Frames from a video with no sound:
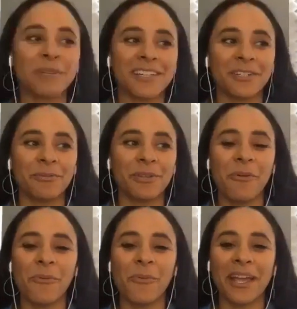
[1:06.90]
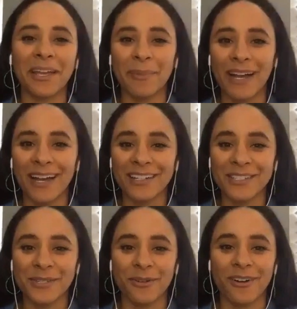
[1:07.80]
me, Danielle. We go way back
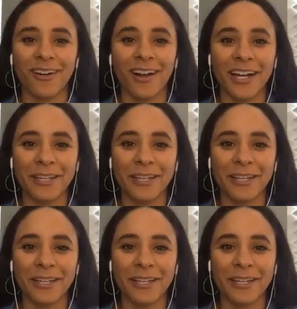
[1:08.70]
to our